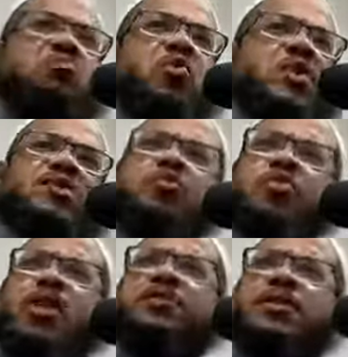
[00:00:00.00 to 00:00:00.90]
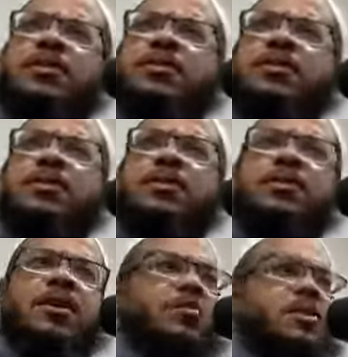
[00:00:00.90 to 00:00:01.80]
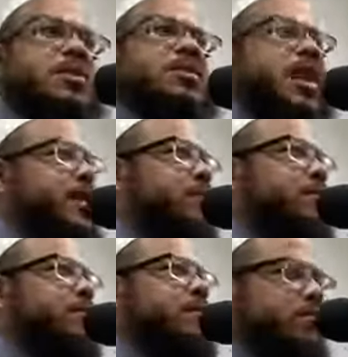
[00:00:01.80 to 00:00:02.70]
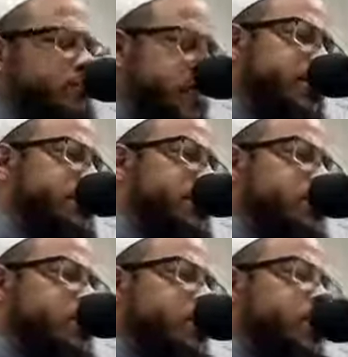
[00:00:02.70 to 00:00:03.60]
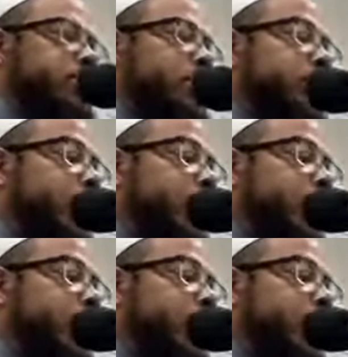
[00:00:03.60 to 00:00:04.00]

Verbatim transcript: What's a prophet? Like, what is that? Very intelligent question.